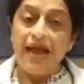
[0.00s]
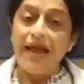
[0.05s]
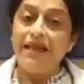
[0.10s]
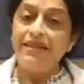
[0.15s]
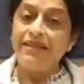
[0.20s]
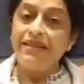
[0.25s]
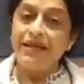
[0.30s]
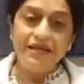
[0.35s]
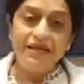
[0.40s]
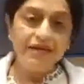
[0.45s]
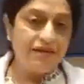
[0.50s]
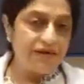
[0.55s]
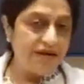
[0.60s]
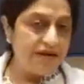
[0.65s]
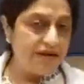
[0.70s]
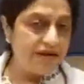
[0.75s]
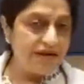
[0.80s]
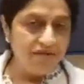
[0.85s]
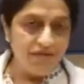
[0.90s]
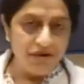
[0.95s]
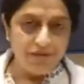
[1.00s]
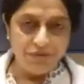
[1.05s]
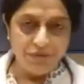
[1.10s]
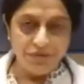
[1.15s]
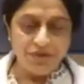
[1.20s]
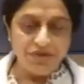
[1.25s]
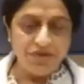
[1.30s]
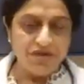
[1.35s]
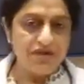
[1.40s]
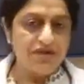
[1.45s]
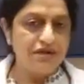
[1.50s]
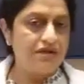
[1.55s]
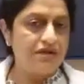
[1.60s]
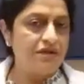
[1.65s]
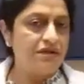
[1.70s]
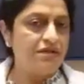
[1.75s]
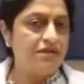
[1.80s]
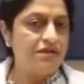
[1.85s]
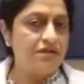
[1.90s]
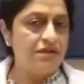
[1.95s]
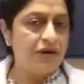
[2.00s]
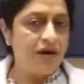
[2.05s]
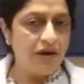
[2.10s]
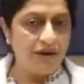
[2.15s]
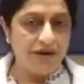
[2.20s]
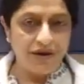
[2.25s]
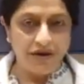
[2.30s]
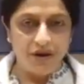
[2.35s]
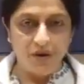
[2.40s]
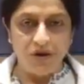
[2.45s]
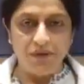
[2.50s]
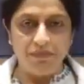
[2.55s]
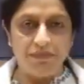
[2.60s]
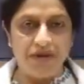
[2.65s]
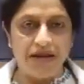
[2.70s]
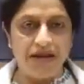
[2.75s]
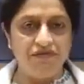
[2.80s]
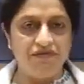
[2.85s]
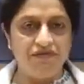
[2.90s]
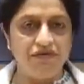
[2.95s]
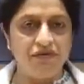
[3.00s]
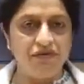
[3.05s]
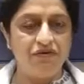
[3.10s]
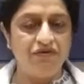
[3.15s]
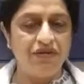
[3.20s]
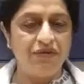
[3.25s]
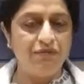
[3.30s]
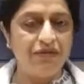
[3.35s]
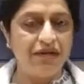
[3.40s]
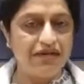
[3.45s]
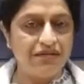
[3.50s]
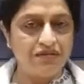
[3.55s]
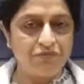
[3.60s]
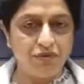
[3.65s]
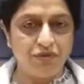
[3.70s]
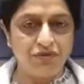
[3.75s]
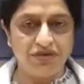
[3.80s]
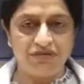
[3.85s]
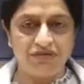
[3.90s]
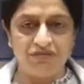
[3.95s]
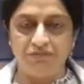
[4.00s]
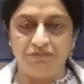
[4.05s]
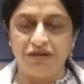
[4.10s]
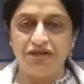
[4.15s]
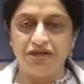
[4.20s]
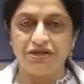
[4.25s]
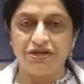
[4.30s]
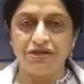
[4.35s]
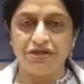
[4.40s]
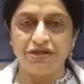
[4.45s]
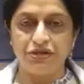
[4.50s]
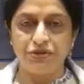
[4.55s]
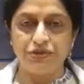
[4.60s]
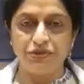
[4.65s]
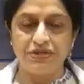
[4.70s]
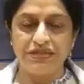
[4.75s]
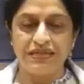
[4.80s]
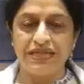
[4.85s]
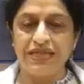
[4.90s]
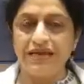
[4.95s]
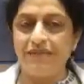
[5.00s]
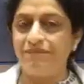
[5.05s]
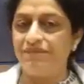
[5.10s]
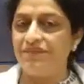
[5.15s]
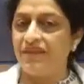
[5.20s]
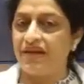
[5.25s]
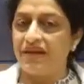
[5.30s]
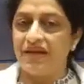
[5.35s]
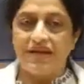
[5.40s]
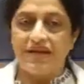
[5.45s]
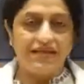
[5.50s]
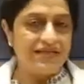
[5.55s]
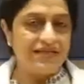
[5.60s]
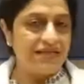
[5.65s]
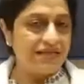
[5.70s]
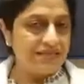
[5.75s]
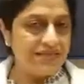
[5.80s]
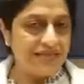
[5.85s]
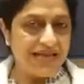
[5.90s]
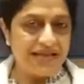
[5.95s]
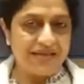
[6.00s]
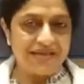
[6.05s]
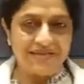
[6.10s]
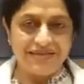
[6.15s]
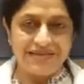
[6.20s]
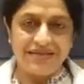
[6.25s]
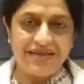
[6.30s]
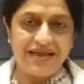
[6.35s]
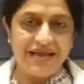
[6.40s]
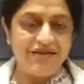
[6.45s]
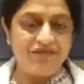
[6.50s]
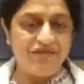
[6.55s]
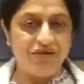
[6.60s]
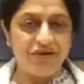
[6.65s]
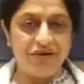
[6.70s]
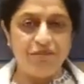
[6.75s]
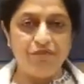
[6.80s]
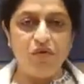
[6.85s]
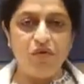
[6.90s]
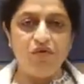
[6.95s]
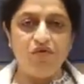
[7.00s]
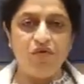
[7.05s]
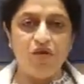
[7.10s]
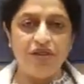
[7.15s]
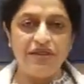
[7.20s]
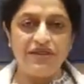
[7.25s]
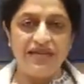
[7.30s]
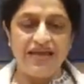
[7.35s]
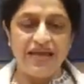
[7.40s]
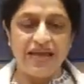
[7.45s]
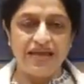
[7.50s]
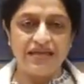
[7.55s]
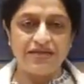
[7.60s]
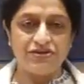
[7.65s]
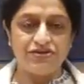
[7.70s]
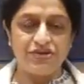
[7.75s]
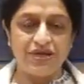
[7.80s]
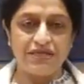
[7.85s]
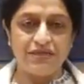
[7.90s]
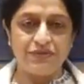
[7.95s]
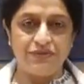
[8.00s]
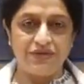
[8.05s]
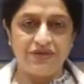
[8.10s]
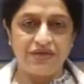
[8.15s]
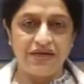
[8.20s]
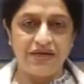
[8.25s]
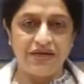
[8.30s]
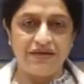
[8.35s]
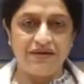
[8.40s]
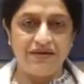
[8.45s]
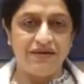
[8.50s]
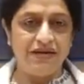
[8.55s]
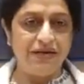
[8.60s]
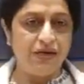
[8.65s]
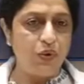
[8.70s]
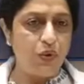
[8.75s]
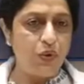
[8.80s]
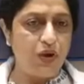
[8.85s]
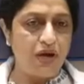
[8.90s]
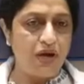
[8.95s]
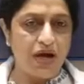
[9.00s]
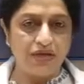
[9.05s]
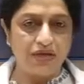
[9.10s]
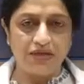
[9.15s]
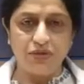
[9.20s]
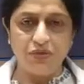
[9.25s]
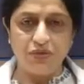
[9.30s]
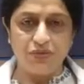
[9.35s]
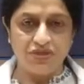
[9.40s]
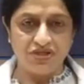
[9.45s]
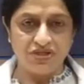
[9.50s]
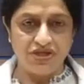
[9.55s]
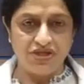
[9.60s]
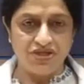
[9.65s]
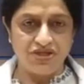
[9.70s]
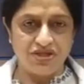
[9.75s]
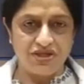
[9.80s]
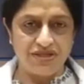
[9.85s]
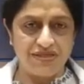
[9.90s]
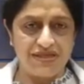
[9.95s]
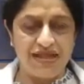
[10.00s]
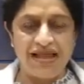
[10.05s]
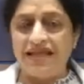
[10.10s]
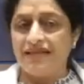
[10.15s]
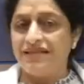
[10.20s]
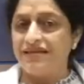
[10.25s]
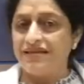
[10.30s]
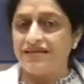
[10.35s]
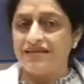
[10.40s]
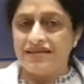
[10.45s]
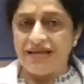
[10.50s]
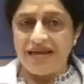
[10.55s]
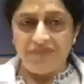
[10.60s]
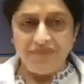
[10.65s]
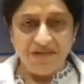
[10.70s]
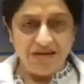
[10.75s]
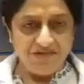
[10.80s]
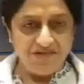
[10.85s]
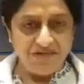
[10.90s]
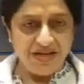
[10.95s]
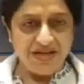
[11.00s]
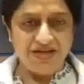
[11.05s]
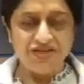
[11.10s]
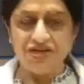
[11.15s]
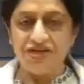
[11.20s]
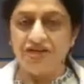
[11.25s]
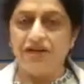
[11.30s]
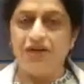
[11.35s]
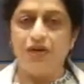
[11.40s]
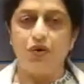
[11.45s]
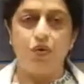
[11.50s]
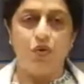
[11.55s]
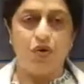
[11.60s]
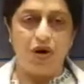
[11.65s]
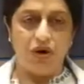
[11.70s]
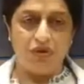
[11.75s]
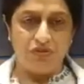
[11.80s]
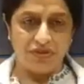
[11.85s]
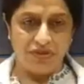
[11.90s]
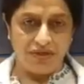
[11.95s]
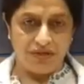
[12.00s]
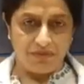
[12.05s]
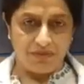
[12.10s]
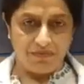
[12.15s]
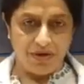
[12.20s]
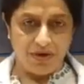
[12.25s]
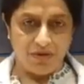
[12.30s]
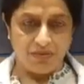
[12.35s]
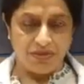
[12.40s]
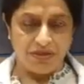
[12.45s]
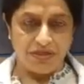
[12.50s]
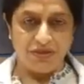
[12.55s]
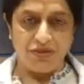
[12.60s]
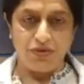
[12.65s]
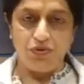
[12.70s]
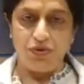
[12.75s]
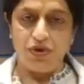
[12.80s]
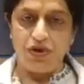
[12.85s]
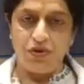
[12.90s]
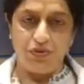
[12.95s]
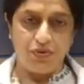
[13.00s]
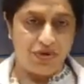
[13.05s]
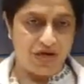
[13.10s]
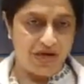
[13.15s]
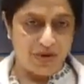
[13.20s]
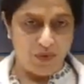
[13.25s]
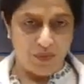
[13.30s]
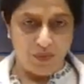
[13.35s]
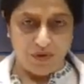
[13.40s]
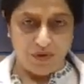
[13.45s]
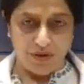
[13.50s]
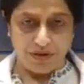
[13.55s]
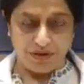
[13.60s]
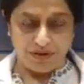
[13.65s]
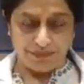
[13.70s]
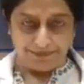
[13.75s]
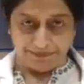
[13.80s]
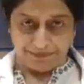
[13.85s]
And then the retrieval procedure is not at all painful. We put our patients to sleep. Just like a scan, we remove all the eggs transvaginally, no cut, no stitches. The same evening she can go out and about and do her routine work.